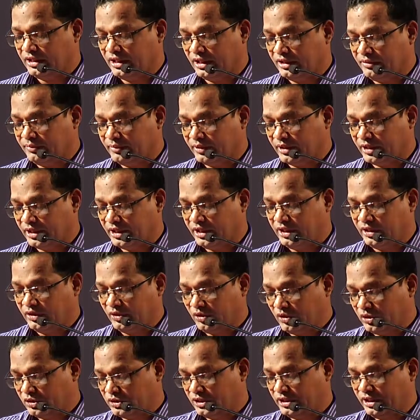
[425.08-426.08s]
library
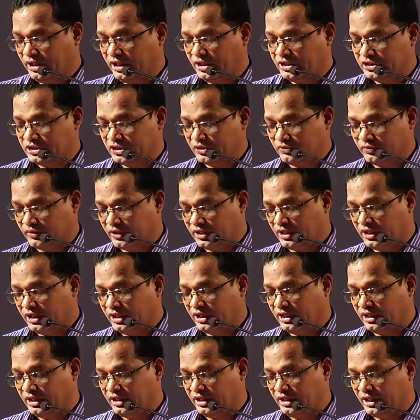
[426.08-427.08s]
or the
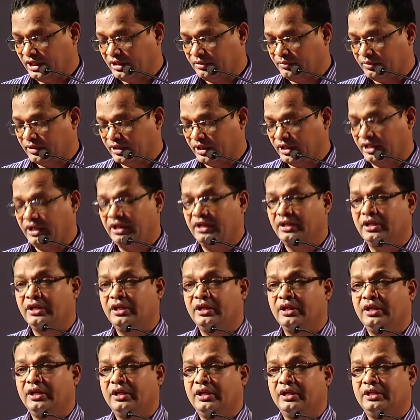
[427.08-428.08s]
nature-friendly library,
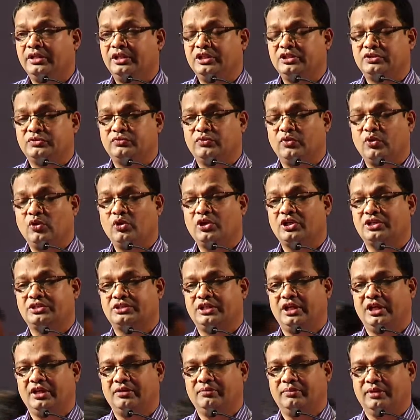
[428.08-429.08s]
this forest
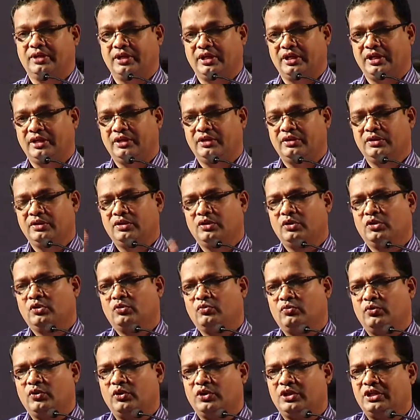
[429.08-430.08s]
library.
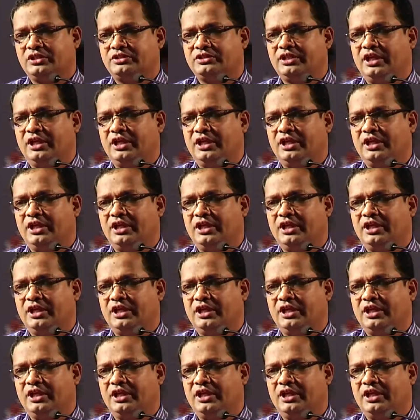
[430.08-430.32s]
Forest